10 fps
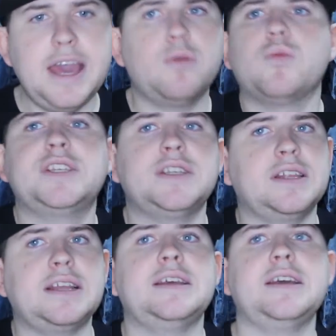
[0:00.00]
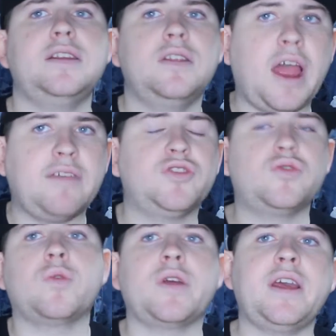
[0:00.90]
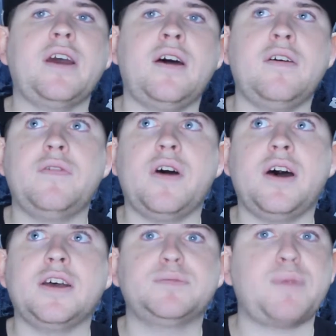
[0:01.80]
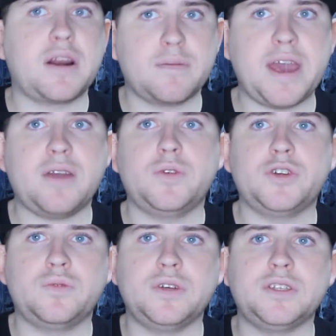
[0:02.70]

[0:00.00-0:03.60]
he recently did Life Story of Spider-Man, which